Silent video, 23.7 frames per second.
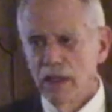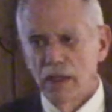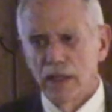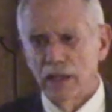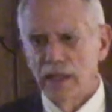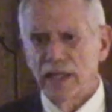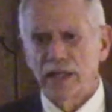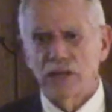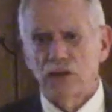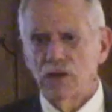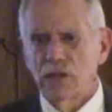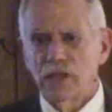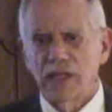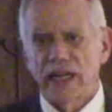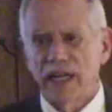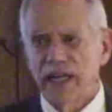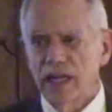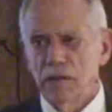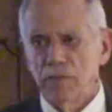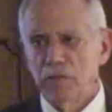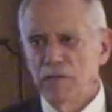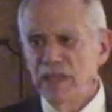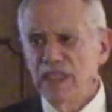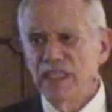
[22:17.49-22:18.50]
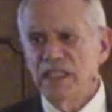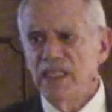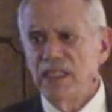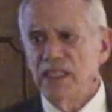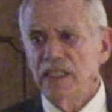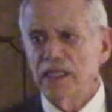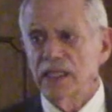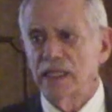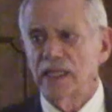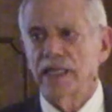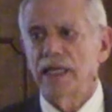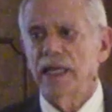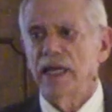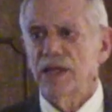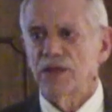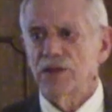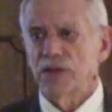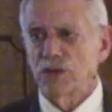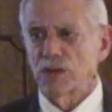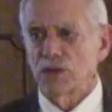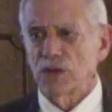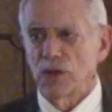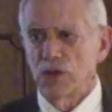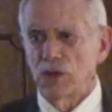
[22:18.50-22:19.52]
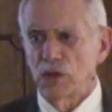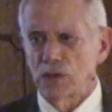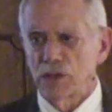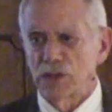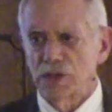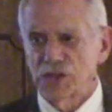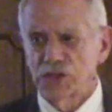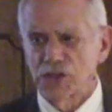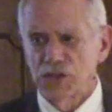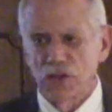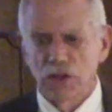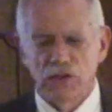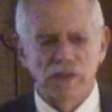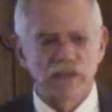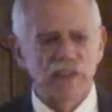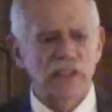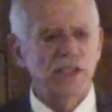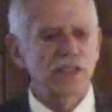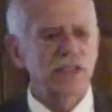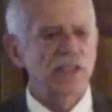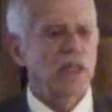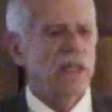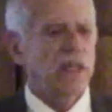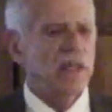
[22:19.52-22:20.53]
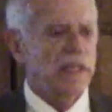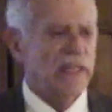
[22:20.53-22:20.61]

they couldn't get a minyan together to hold a service.